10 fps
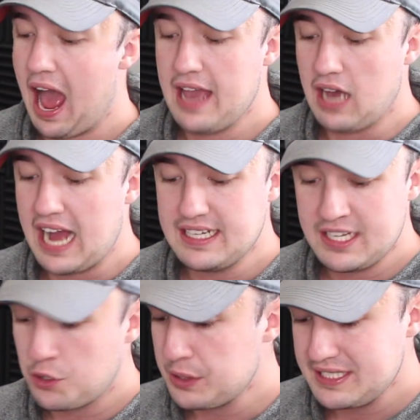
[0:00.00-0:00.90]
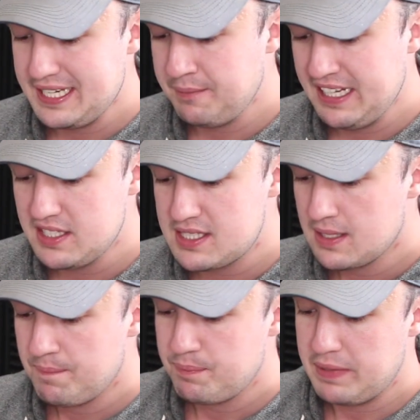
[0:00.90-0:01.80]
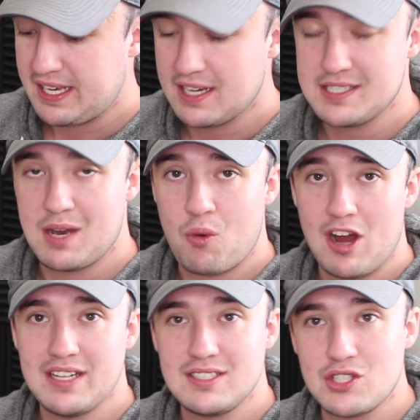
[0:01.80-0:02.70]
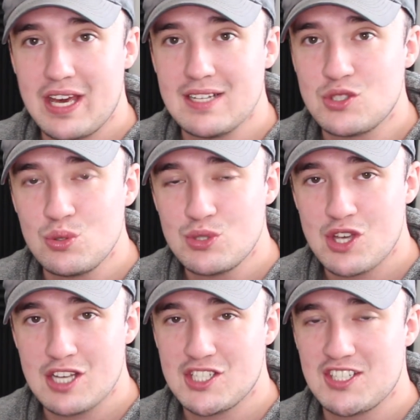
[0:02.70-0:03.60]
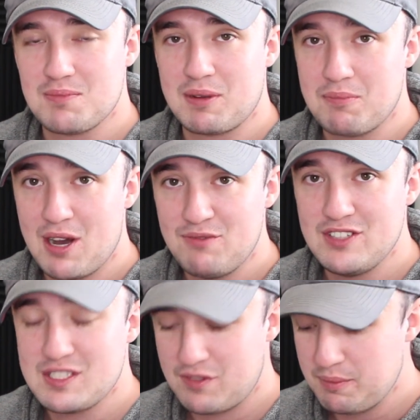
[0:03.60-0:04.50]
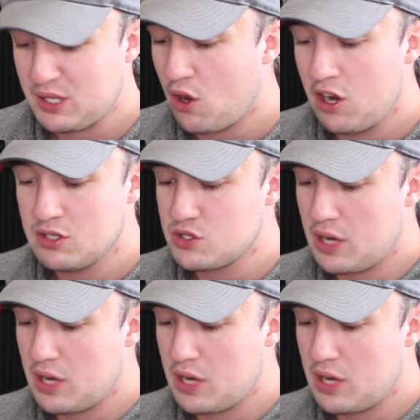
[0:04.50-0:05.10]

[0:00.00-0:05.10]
I didn't go to Timmy's because I wanted to get two sausage McMuffins from McDonald's.